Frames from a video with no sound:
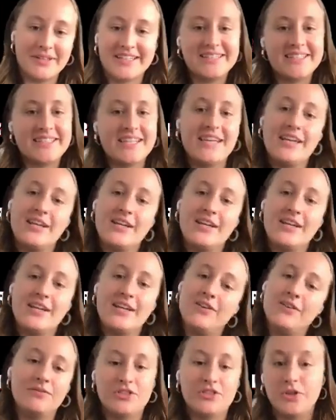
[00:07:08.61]
like
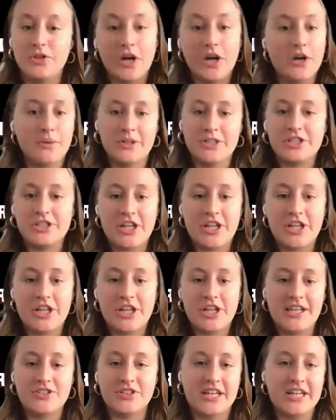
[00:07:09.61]
seeing grow or
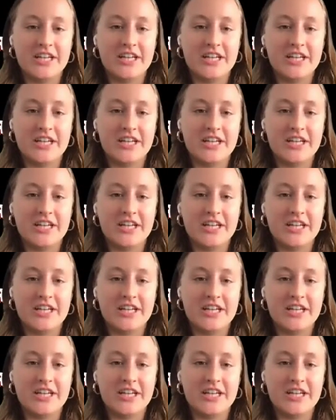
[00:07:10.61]
change,